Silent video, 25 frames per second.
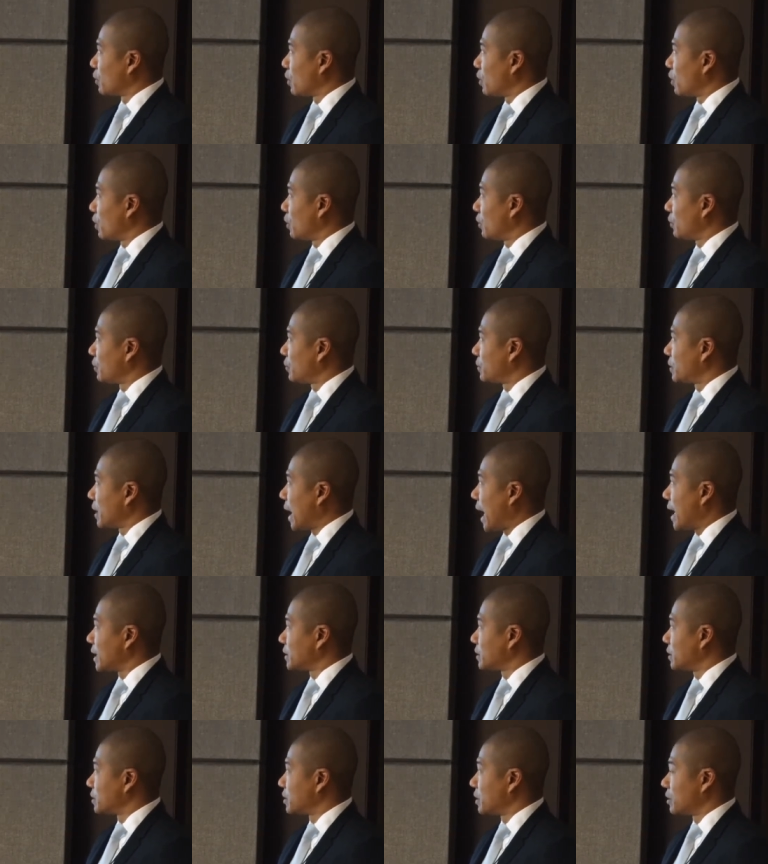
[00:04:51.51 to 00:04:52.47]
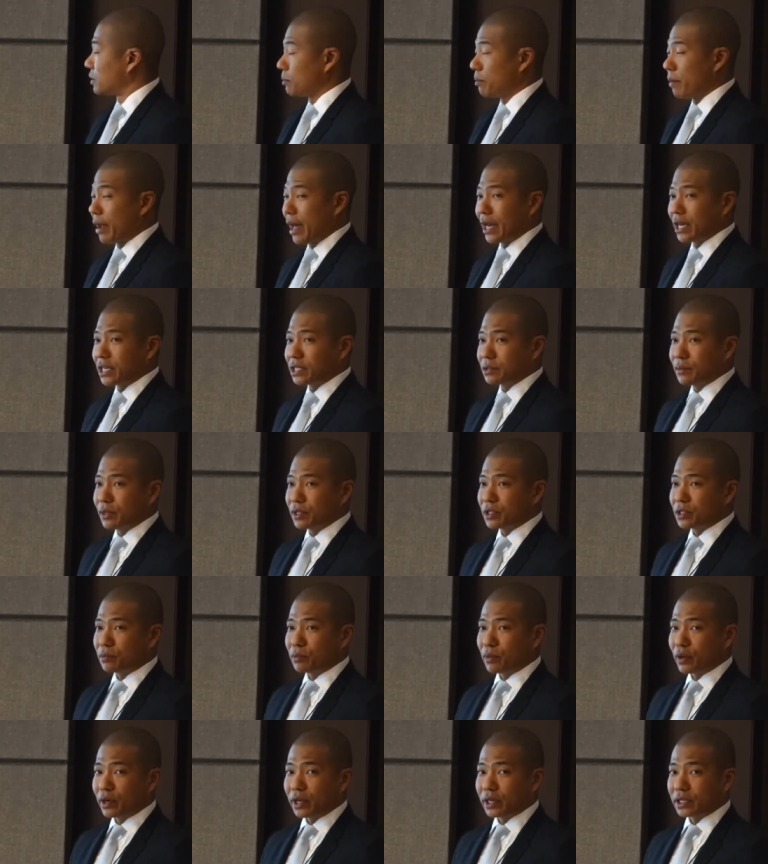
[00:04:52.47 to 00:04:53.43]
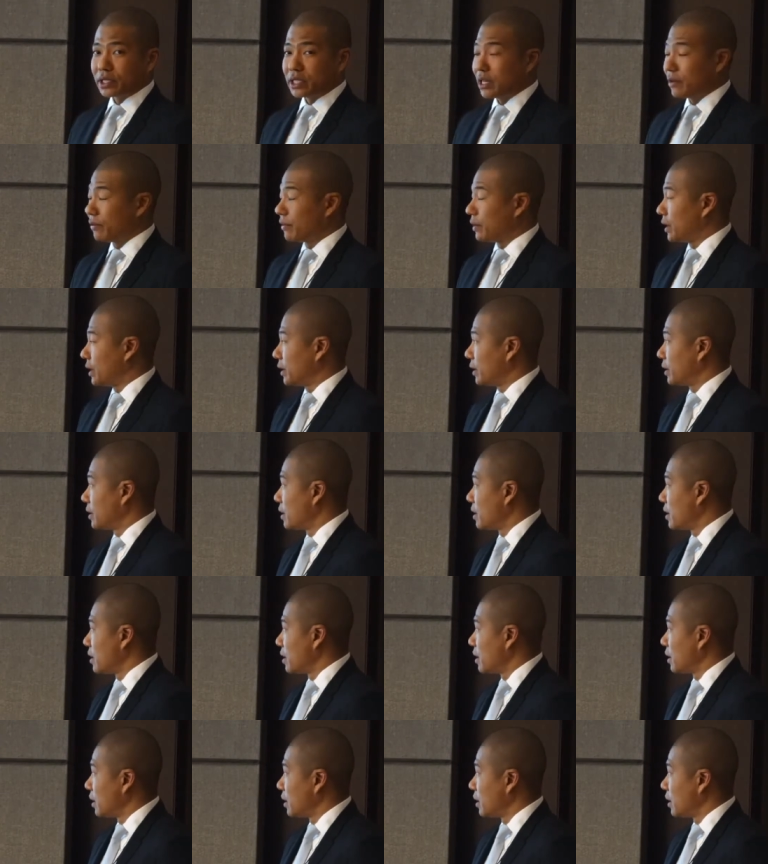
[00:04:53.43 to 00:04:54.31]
growth to assets under management to productivity,